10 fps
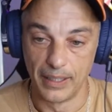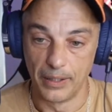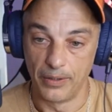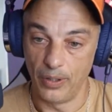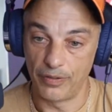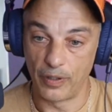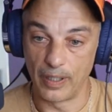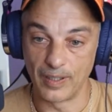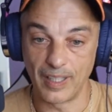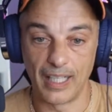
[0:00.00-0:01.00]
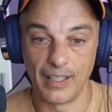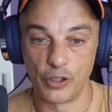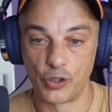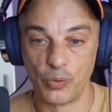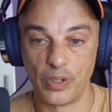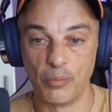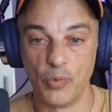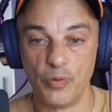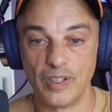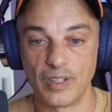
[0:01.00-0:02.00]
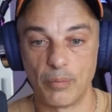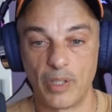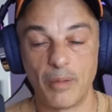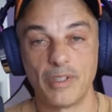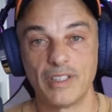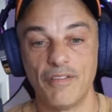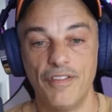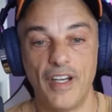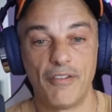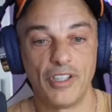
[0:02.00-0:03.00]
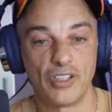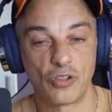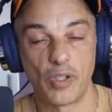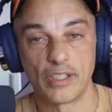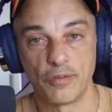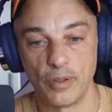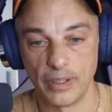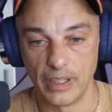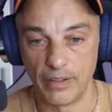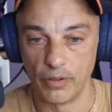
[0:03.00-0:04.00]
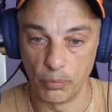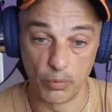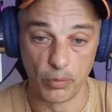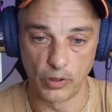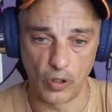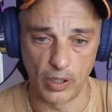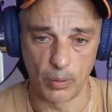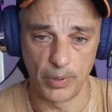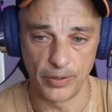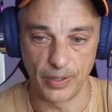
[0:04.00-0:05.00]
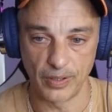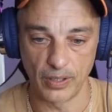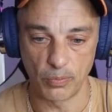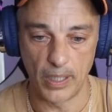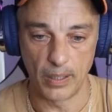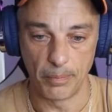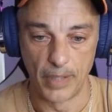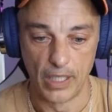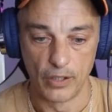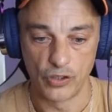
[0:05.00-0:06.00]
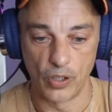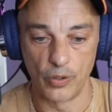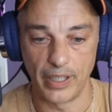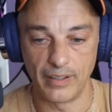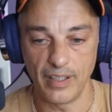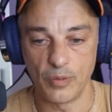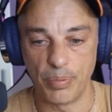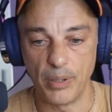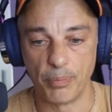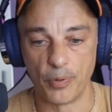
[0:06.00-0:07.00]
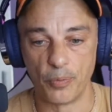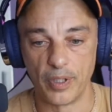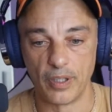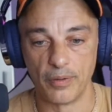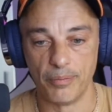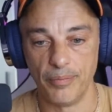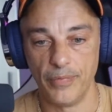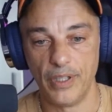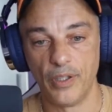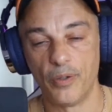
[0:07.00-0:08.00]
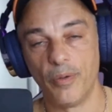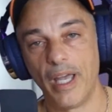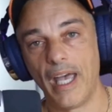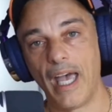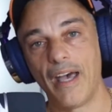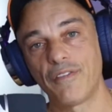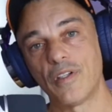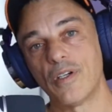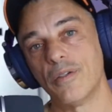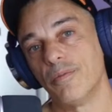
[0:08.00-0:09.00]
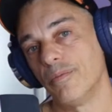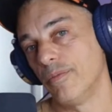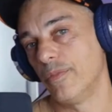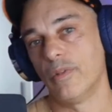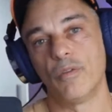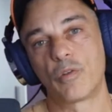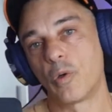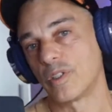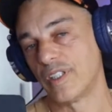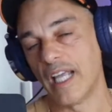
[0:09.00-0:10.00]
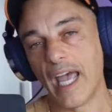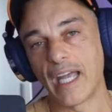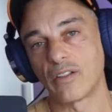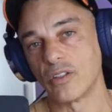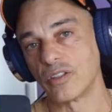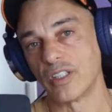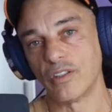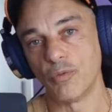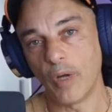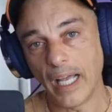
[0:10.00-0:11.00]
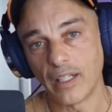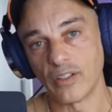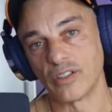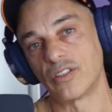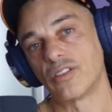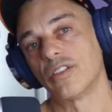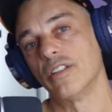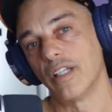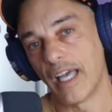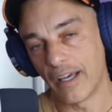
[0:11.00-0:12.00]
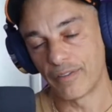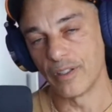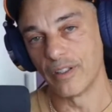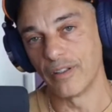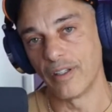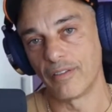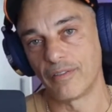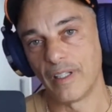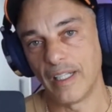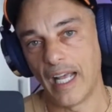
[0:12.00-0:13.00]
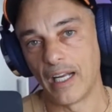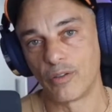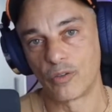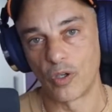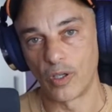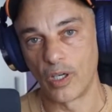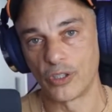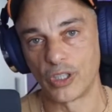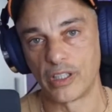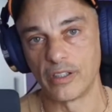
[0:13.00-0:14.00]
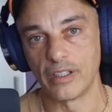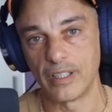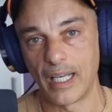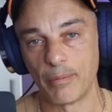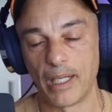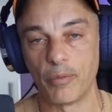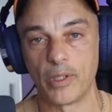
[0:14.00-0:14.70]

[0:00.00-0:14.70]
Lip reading: You have to understand that shooting movies sometimes is a very stressful endeavor, and we will talk about this as well. So that these people will, after, of course, the actors and the writers, after that, chronologically in the timeline, went on